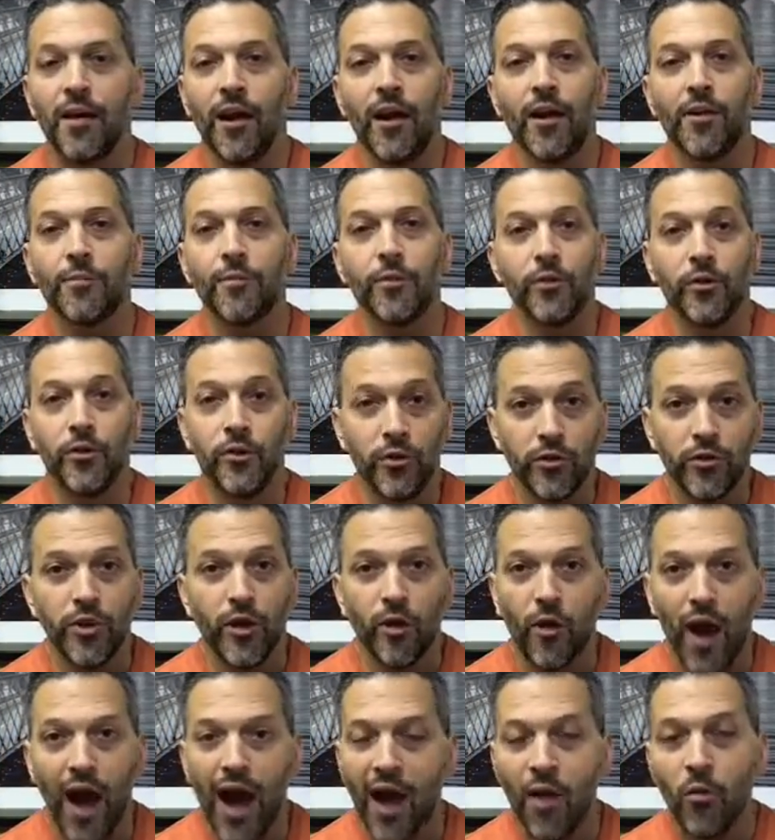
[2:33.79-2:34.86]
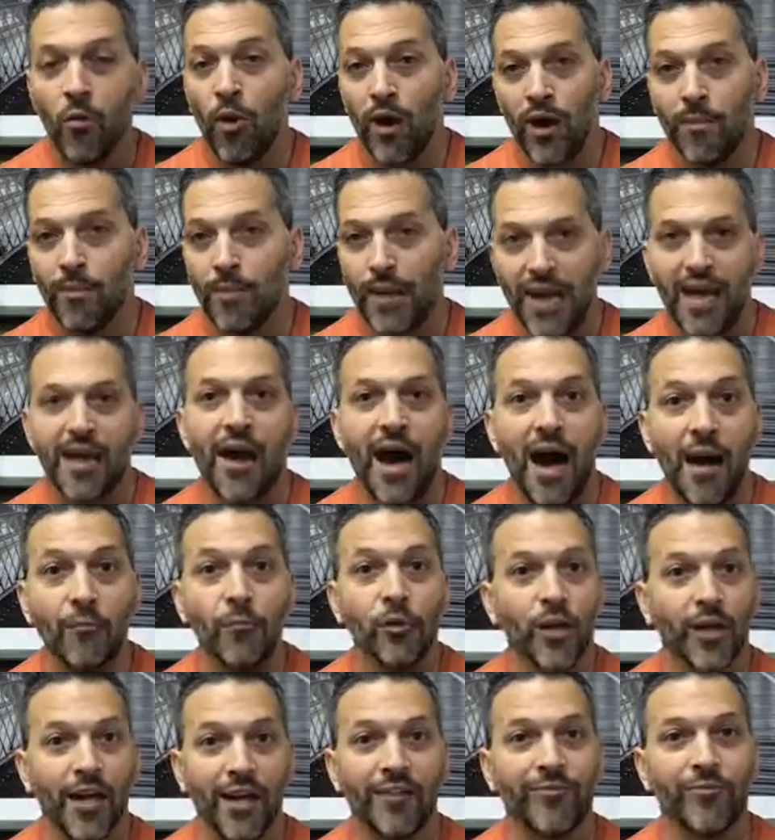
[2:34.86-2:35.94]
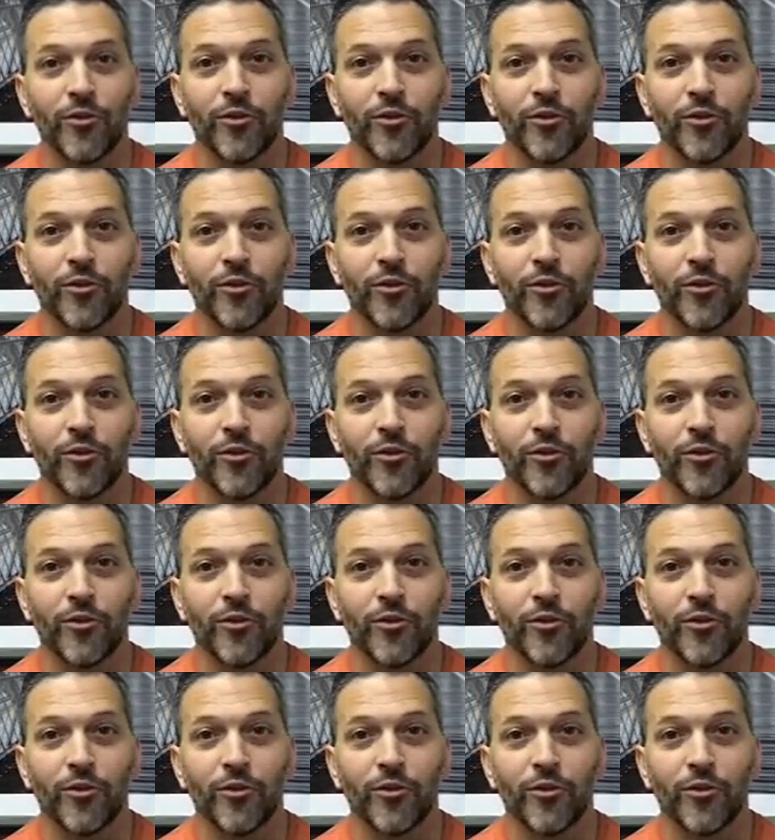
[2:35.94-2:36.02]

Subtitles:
I'm looking